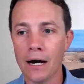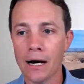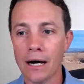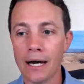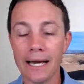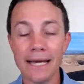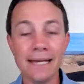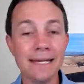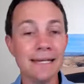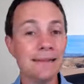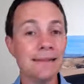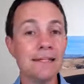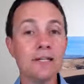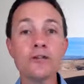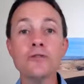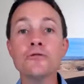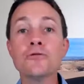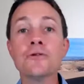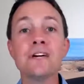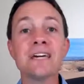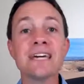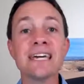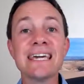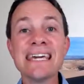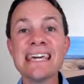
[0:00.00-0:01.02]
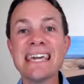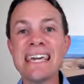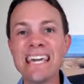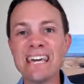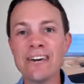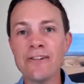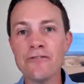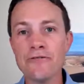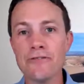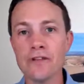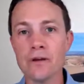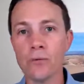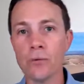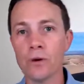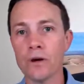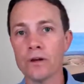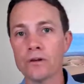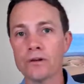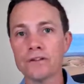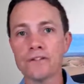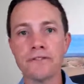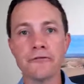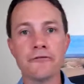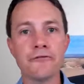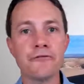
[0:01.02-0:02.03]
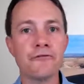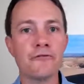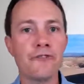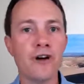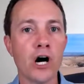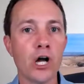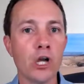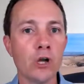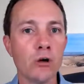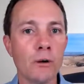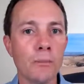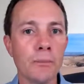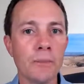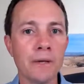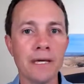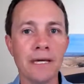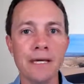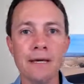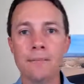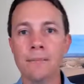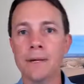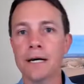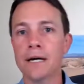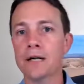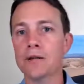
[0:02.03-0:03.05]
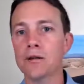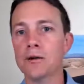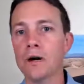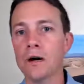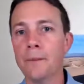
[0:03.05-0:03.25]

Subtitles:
Anything you can give them, whether it's a follow-up email,